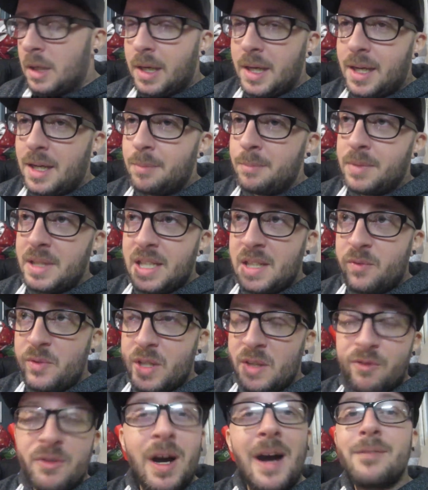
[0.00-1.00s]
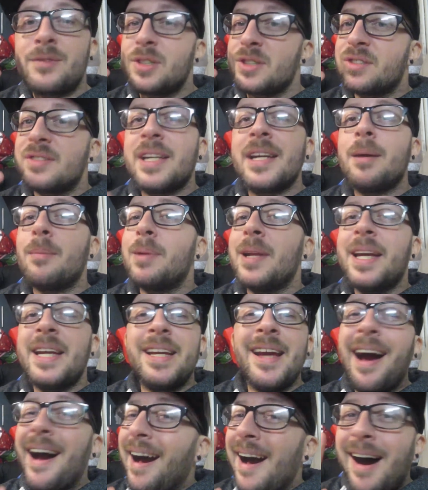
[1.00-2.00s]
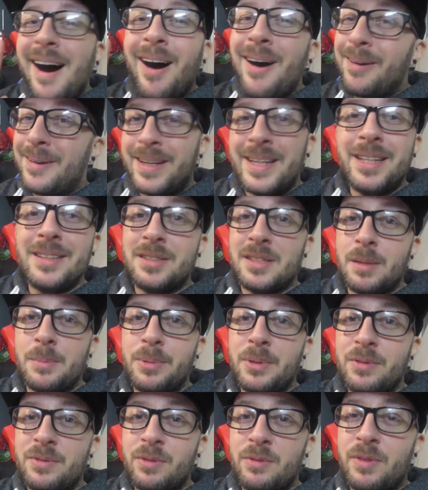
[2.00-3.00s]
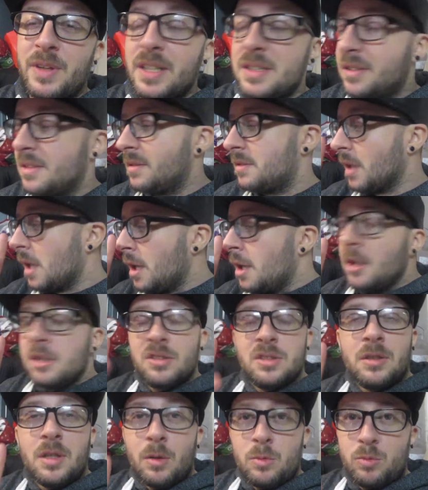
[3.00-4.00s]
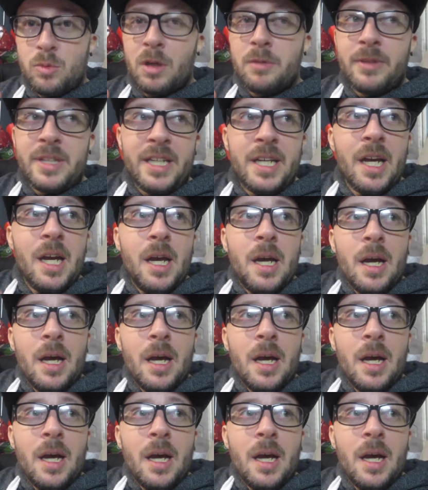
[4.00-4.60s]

Um, even if I have to stay up late, I'll get it to your beautiful faces. So don't worry.